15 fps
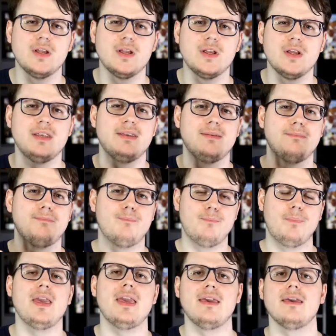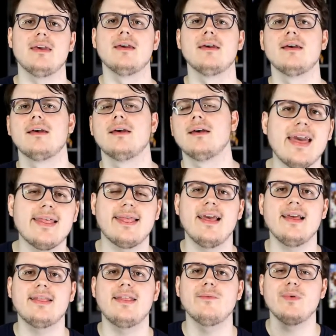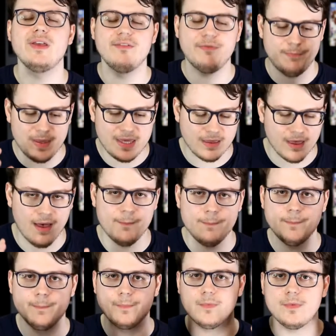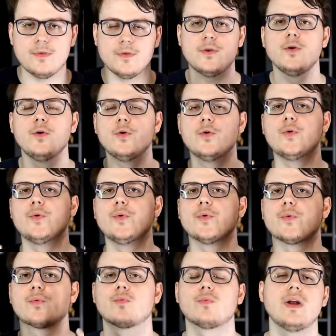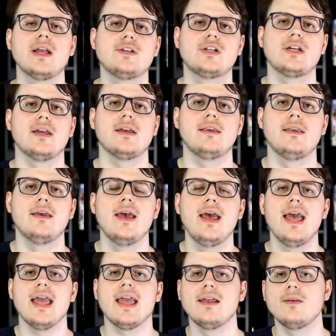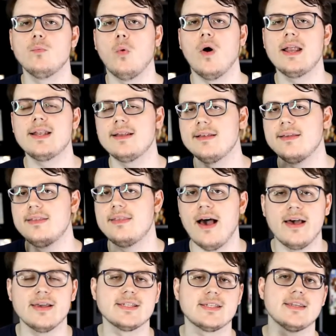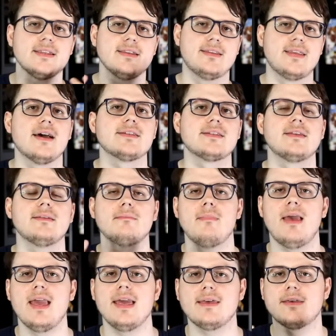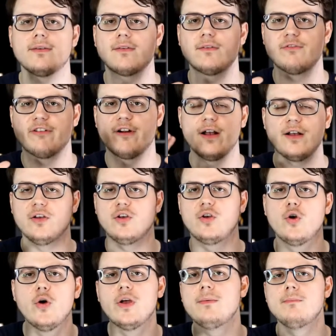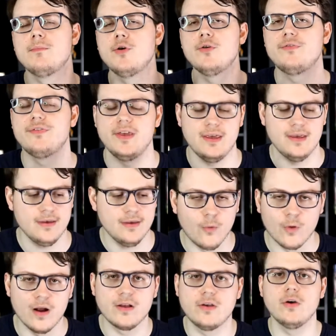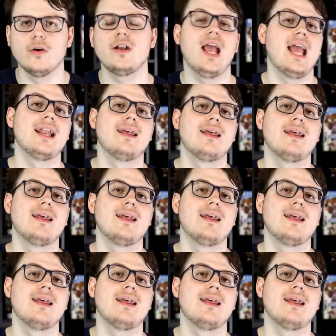Could be. I think that we've become too rigid in what does and doesn't make for a good movie or a good anime.